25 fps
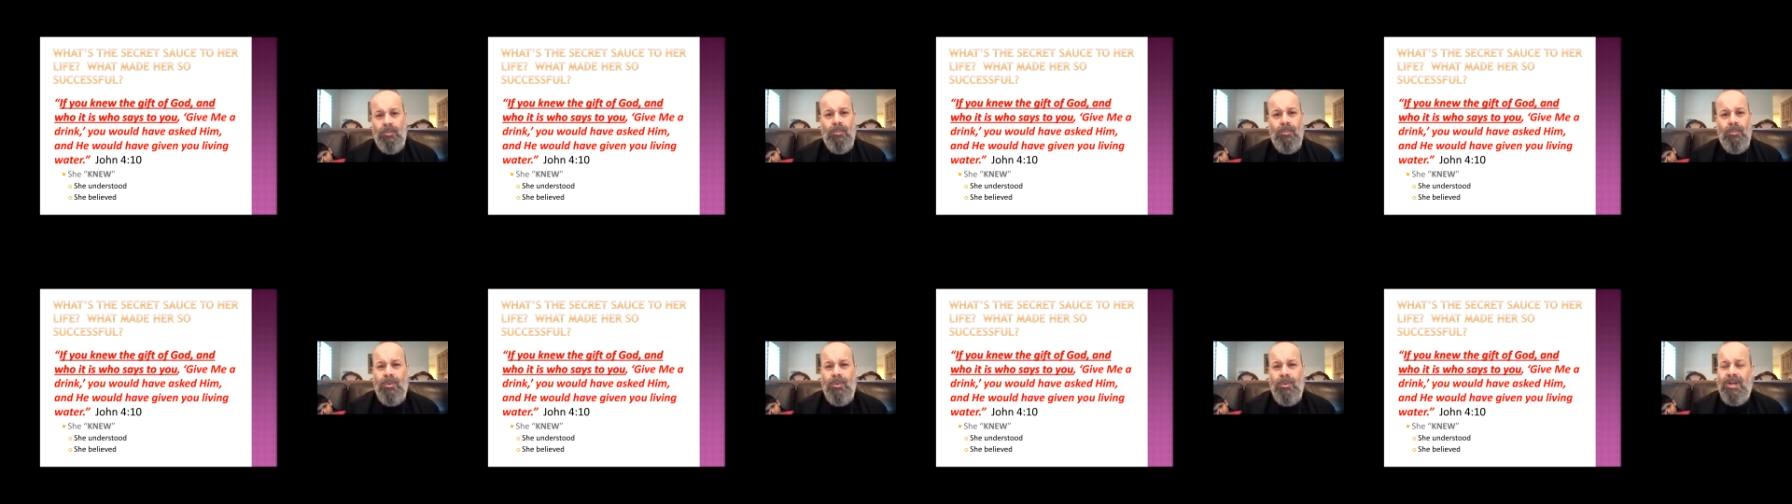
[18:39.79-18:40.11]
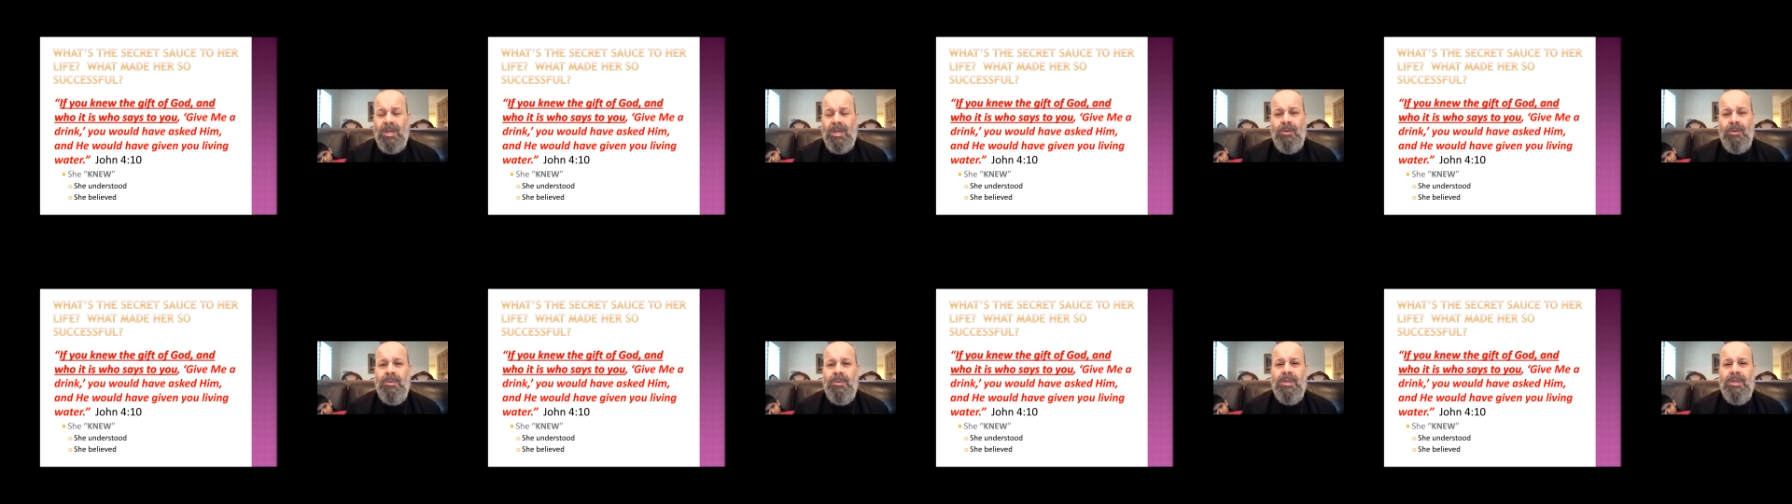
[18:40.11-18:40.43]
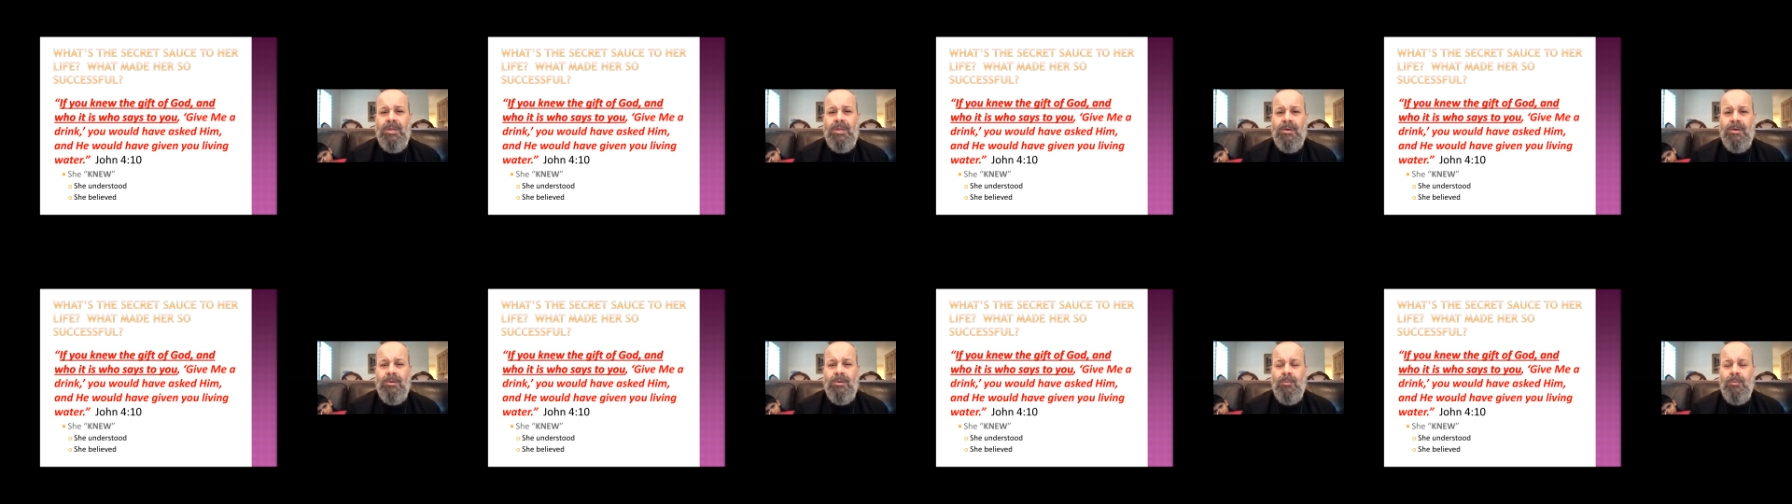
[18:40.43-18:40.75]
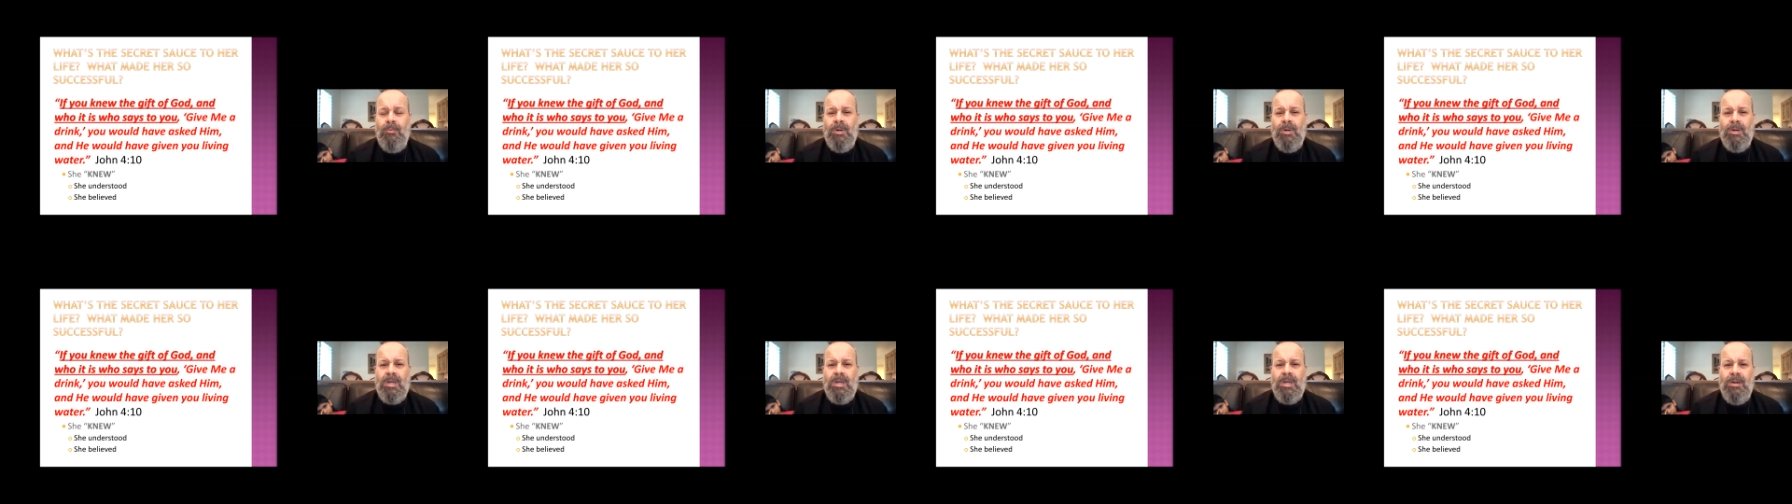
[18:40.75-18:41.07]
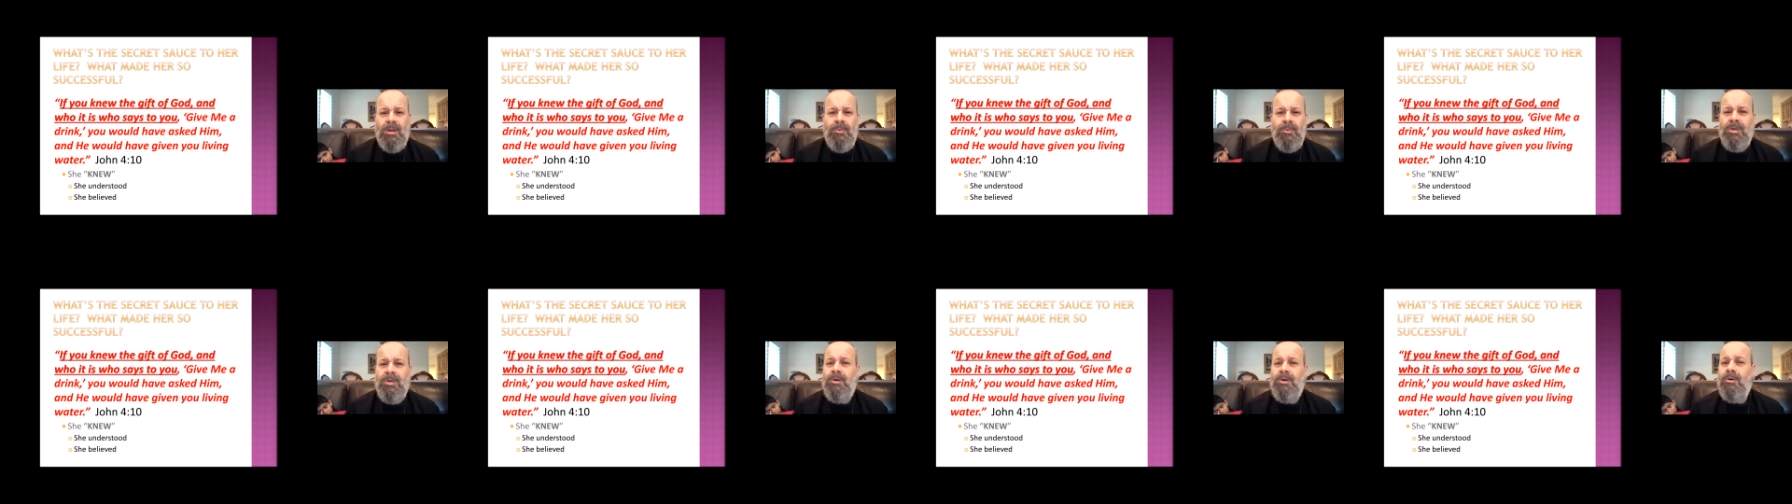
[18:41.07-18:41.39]
Where can we where
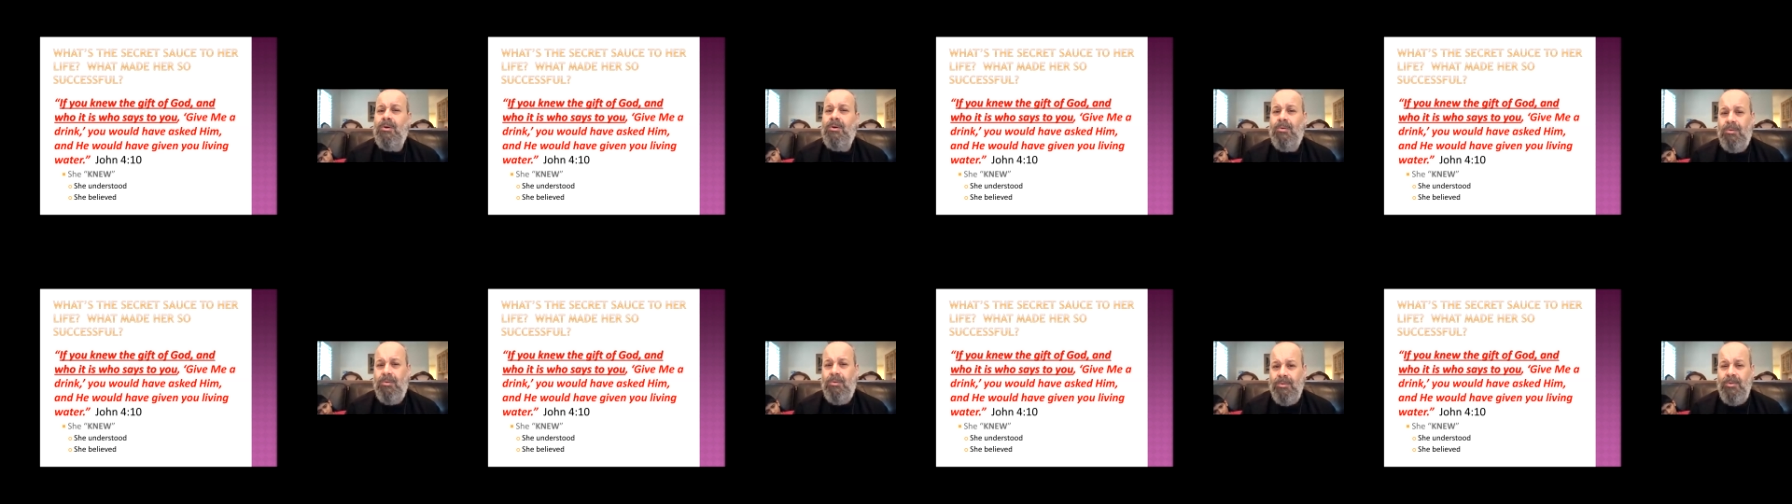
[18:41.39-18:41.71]
can we go?